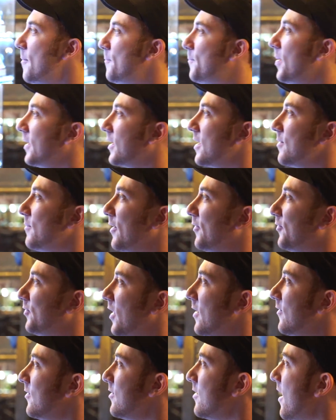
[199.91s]
I'm picking my
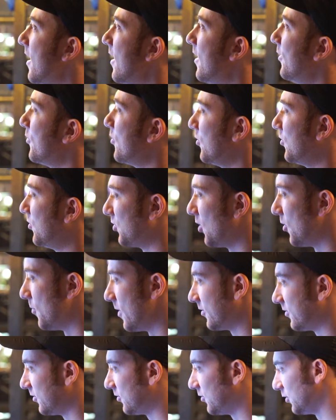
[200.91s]
flavor now, there's so
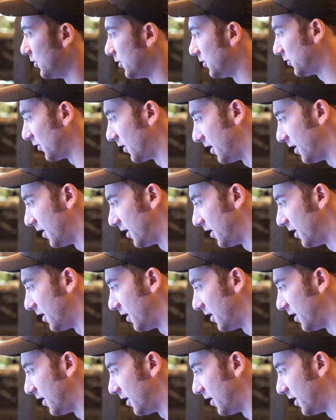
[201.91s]
much to choose